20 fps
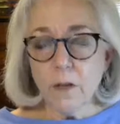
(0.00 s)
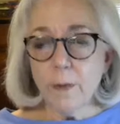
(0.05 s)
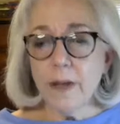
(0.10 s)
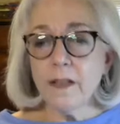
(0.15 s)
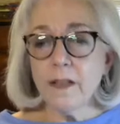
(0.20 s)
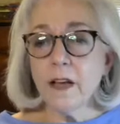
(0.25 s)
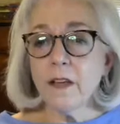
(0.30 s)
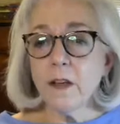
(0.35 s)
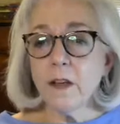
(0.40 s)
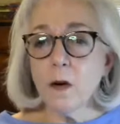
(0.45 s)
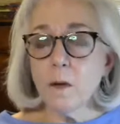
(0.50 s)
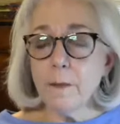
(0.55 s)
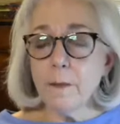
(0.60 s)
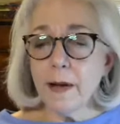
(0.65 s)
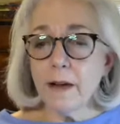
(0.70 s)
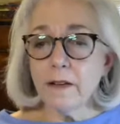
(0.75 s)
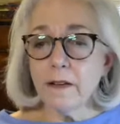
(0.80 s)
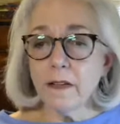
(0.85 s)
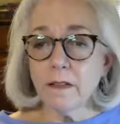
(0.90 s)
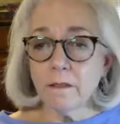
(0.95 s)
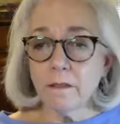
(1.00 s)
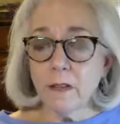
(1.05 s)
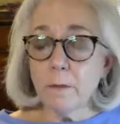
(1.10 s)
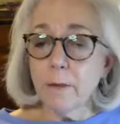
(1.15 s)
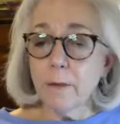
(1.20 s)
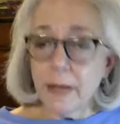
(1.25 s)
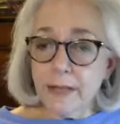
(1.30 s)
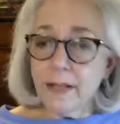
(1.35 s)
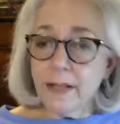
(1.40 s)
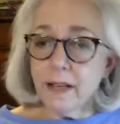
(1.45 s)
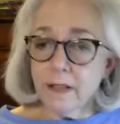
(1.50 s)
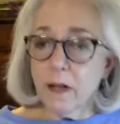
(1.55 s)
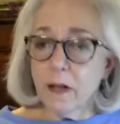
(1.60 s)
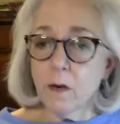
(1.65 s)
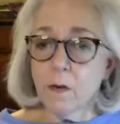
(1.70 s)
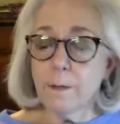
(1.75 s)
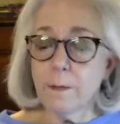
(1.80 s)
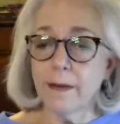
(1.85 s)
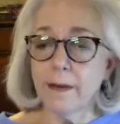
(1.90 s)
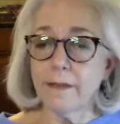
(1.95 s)
and you might not know about it. You might not know
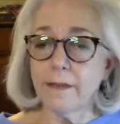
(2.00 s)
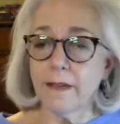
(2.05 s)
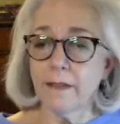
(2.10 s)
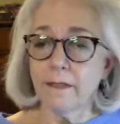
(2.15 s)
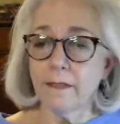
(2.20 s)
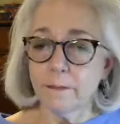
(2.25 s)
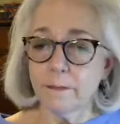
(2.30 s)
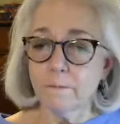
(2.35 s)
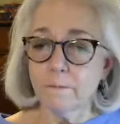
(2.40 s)
about it.